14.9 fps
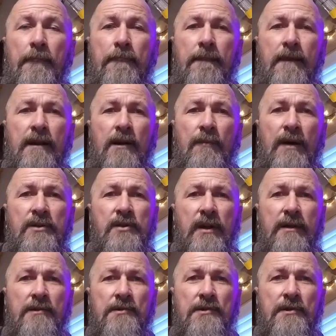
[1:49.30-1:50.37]
you know, my
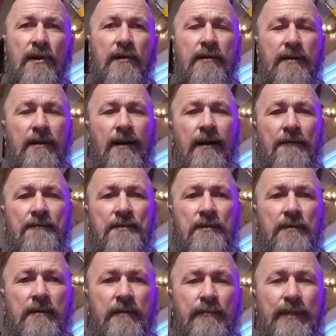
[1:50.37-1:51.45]
channel started off
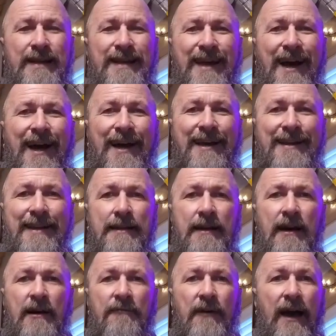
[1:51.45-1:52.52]
sort of benign
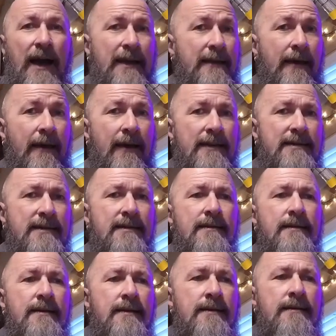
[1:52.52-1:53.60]
enough, I guess,
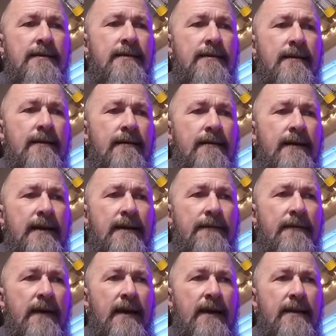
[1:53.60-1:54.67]
uh,
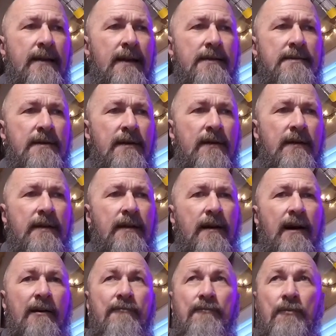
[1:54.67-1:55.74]
in that I started
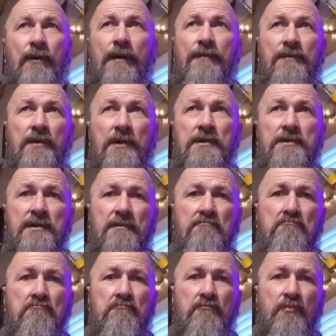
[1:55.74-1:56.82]
off with just
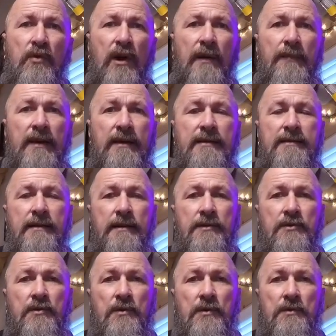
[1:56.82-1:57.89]
some prepping
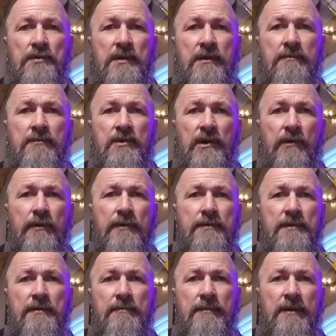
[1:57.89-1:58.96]
essentials and showing
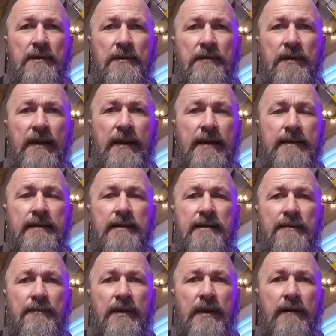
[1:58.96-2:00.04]
some little things and
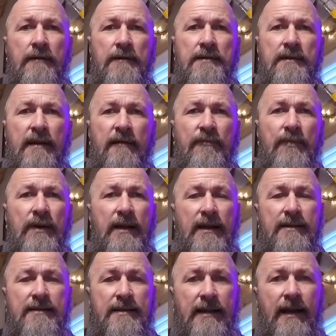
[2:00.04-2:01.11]
some gear and stuff. But
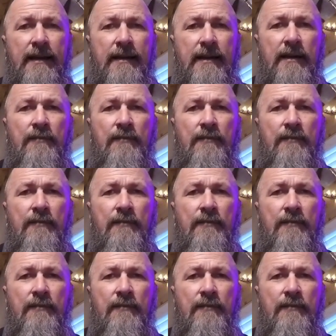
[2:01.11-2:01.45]
as stated in